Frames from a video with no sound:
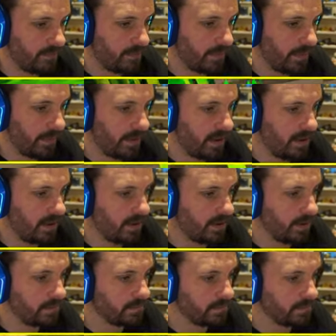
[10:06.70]

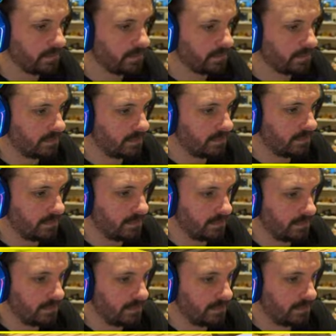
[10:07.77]

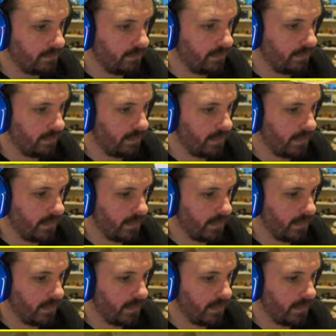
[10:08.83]
(silence)